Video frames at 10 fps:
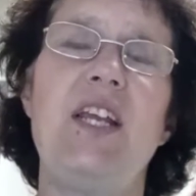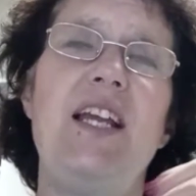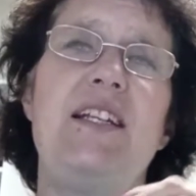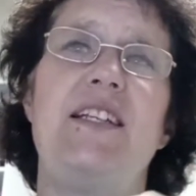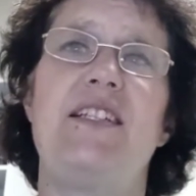
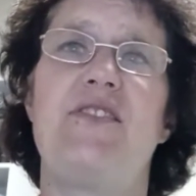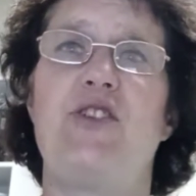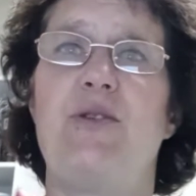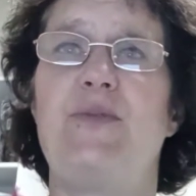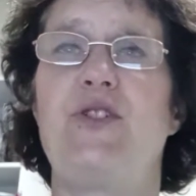It
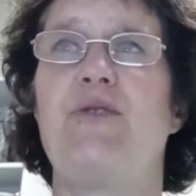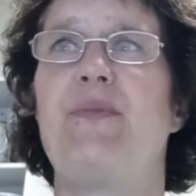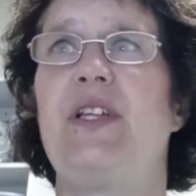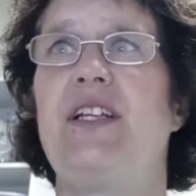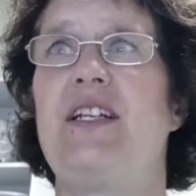disturbs your
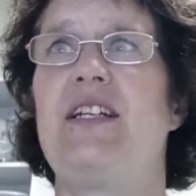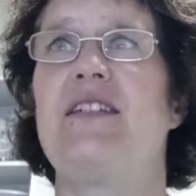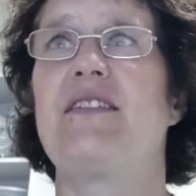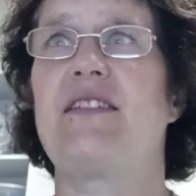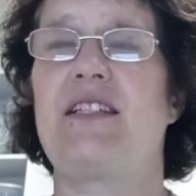ability to
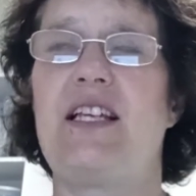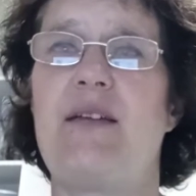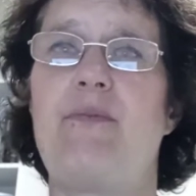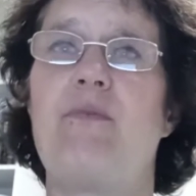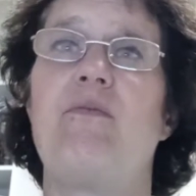
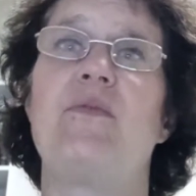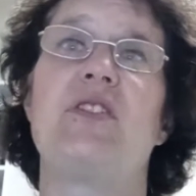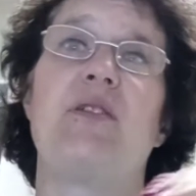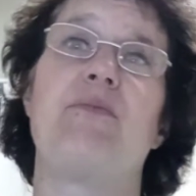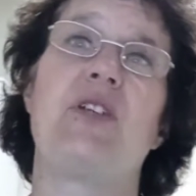sleep.
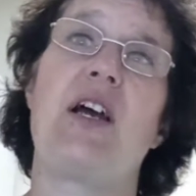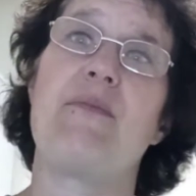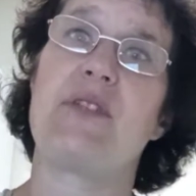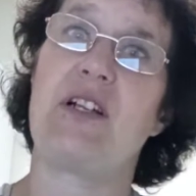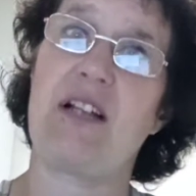
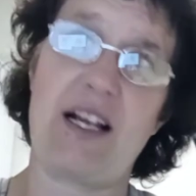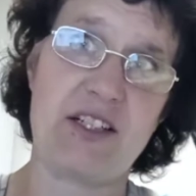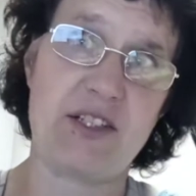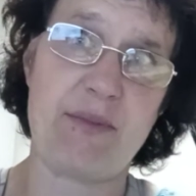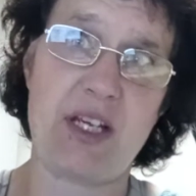Sometimes it'll
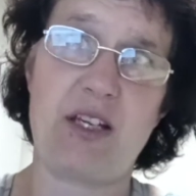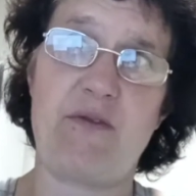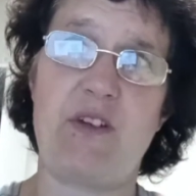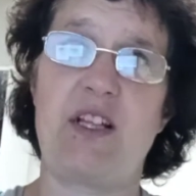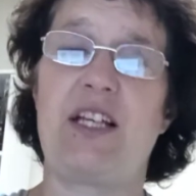actually make you
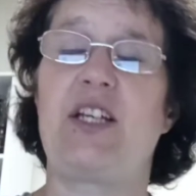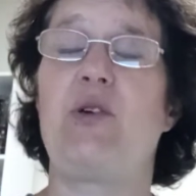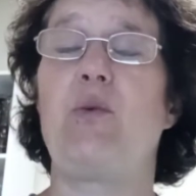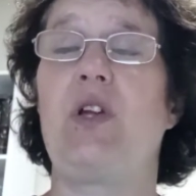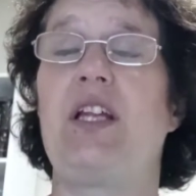feel like
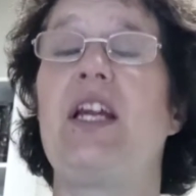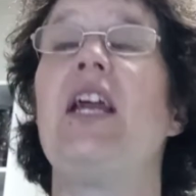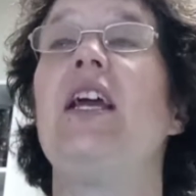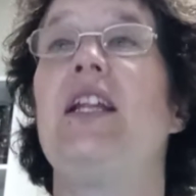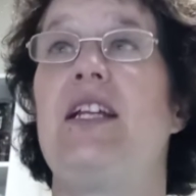you really
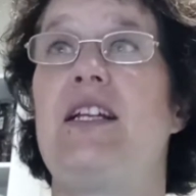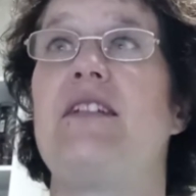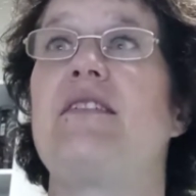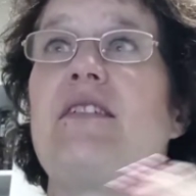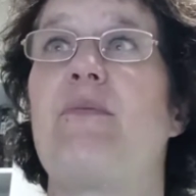need
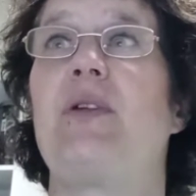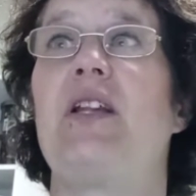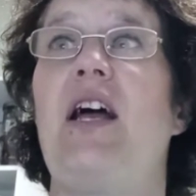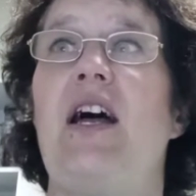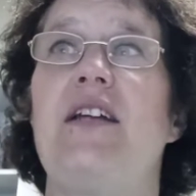to sleep a
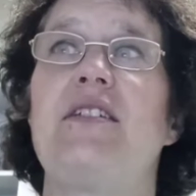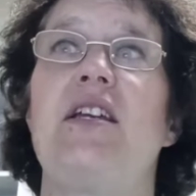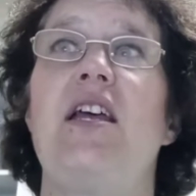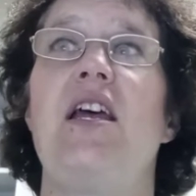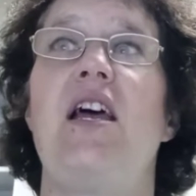lot.
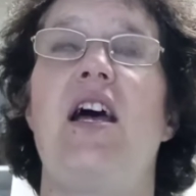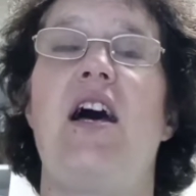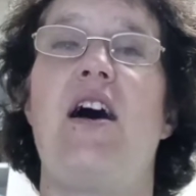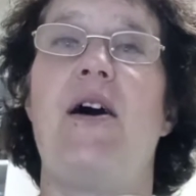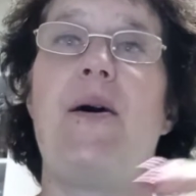
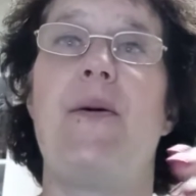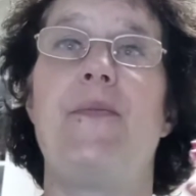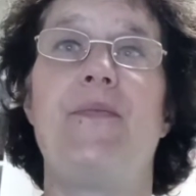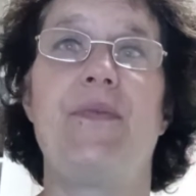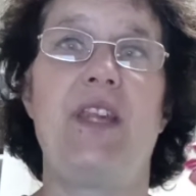
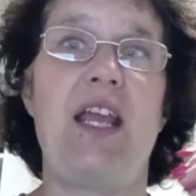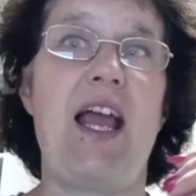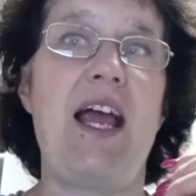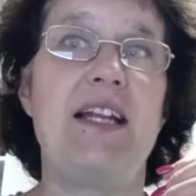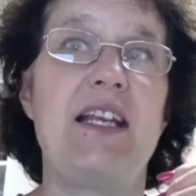
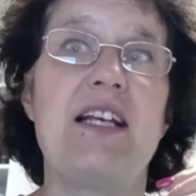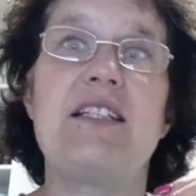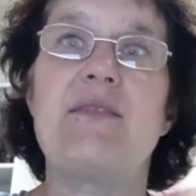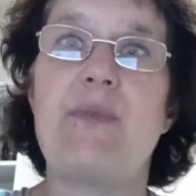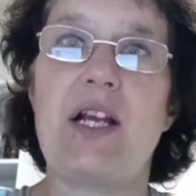And
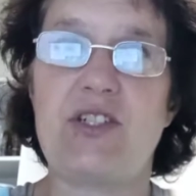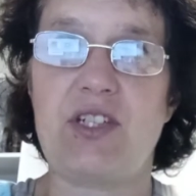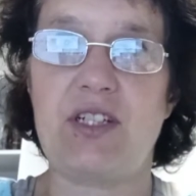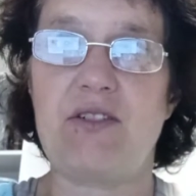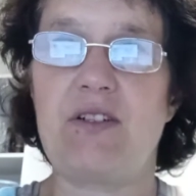
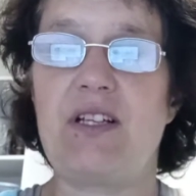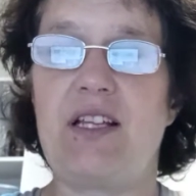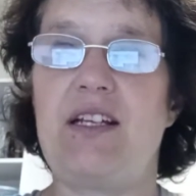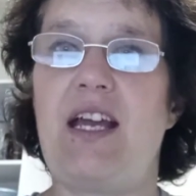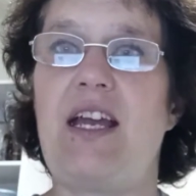especially during
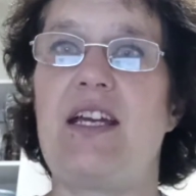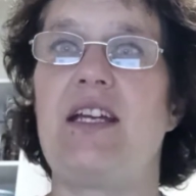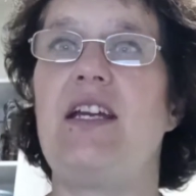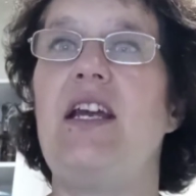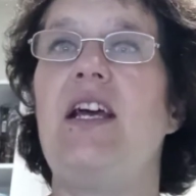the day.